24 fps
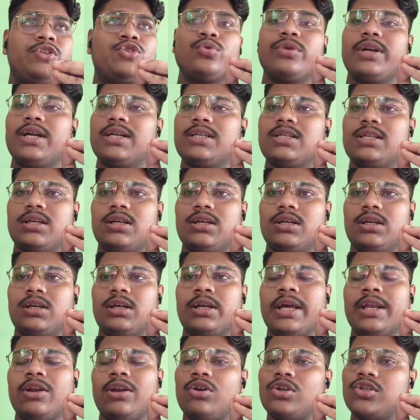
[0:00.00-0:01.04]
students
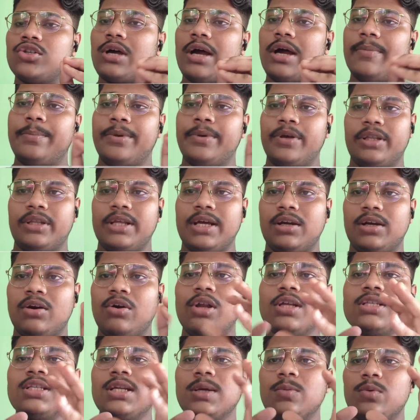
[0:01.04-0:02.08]
can also appear their
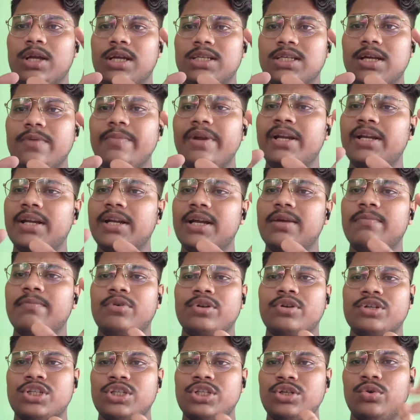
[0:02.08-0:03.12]
college level exam and can
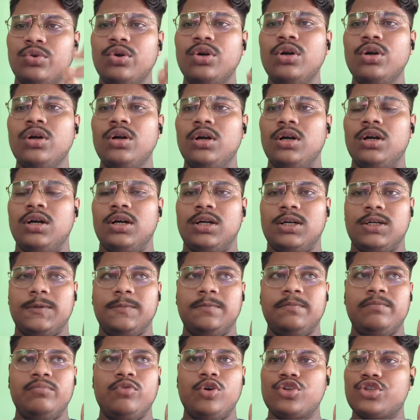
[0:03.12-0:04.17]
pursue
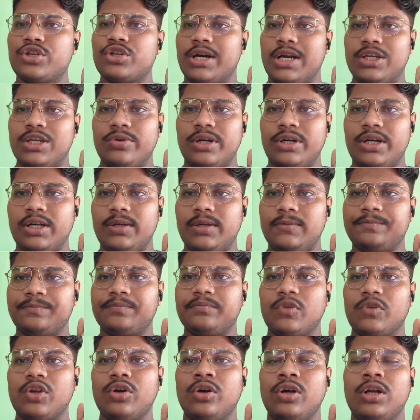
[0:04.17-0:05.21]
postgraduate
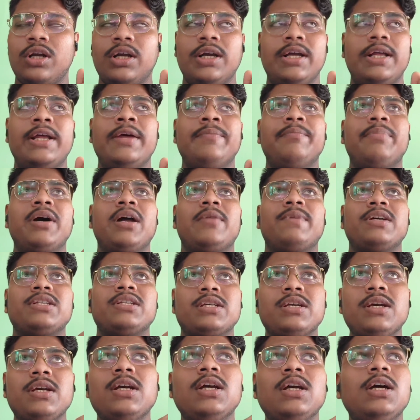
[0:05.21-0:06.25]
or
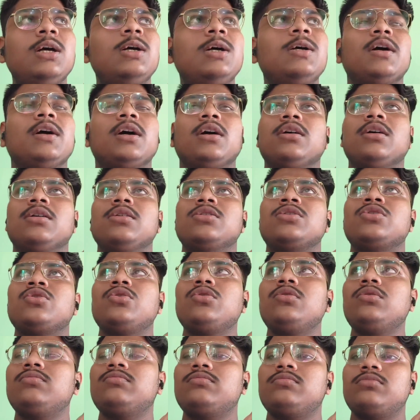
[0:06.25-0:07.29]
M.Pharmacy.
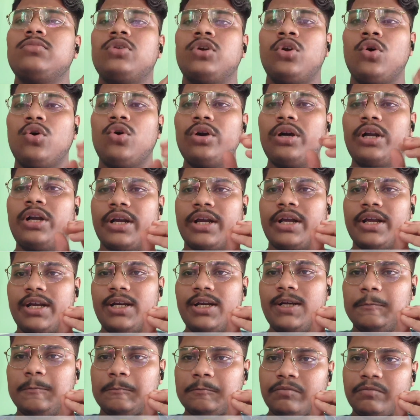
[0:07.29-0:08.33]
So don't
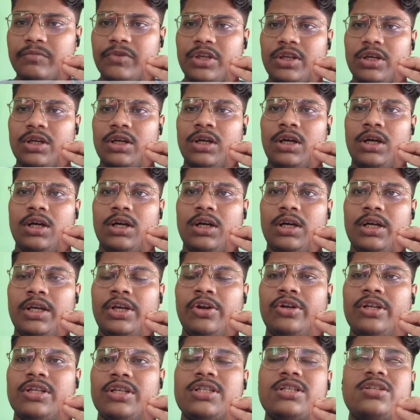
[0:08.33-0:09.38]
regret
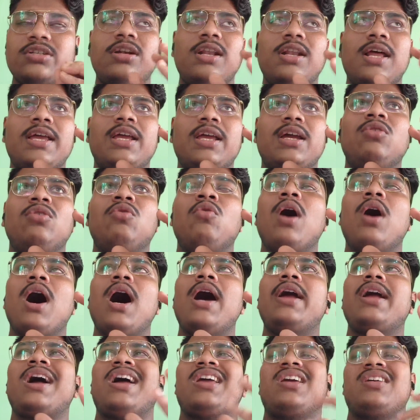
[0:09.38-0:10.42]
your decision, like
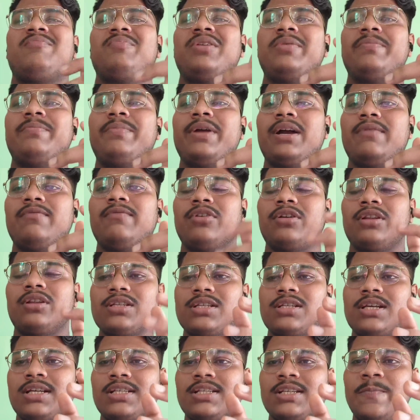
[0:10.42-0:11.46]
why I have prepared for
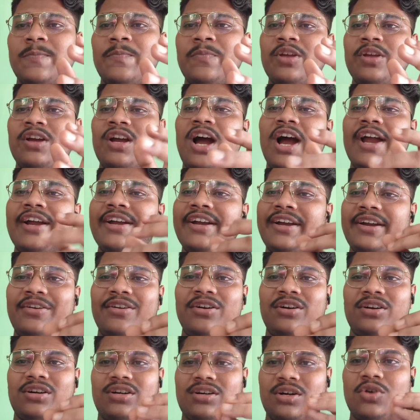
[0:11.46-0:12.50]
this exam, I
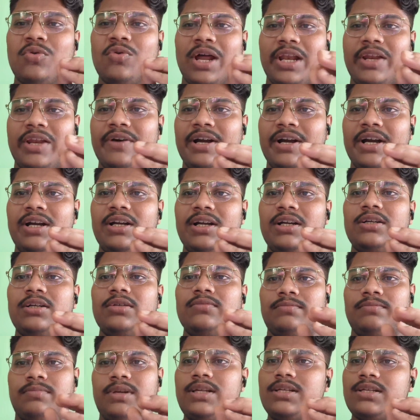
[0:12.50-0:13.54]
did not qualify.
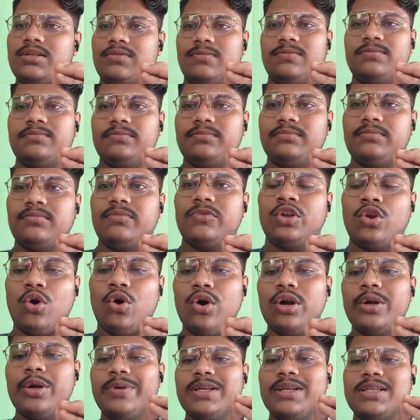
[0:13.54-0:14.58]
Please
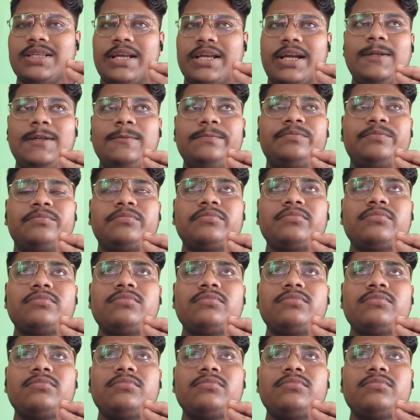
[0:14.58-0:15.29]
don't be sad.